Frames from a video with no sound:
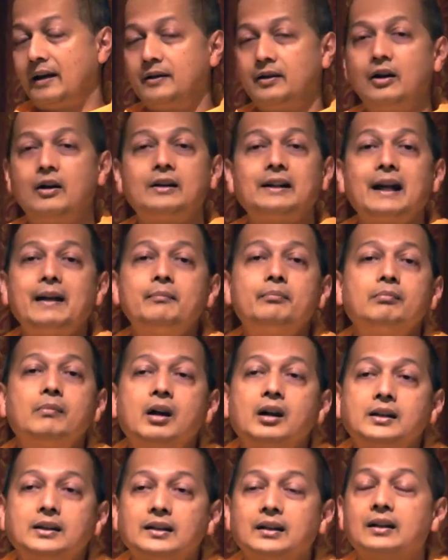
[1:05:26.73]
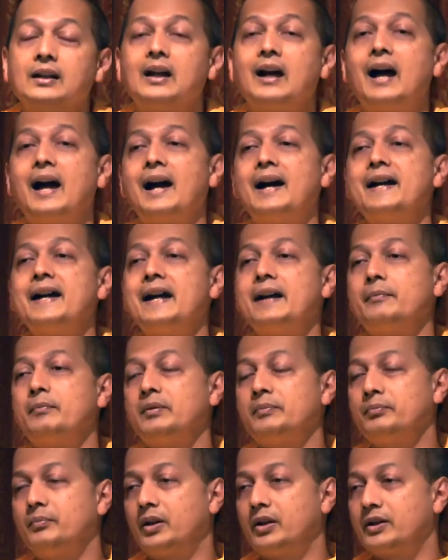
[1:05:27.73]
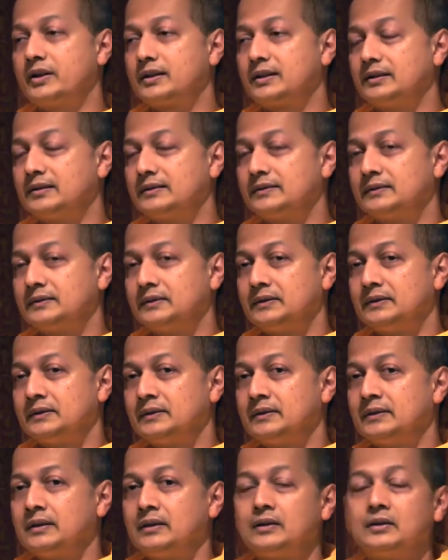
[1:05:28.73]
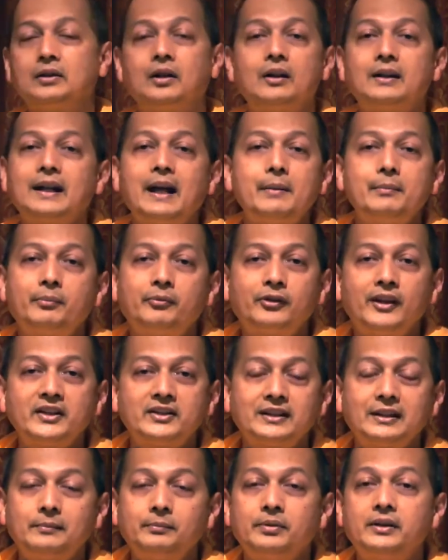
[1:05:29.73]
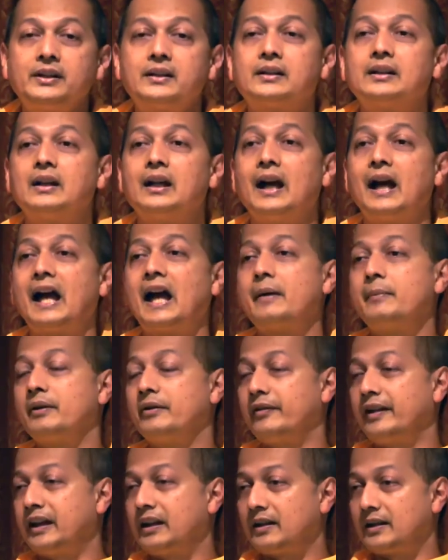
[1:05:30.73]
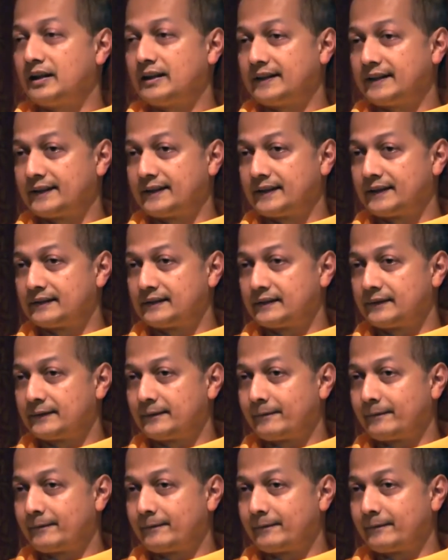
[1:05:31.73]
Not I am mortal. I am immortal. Not I am flesh and blood. I am awareness.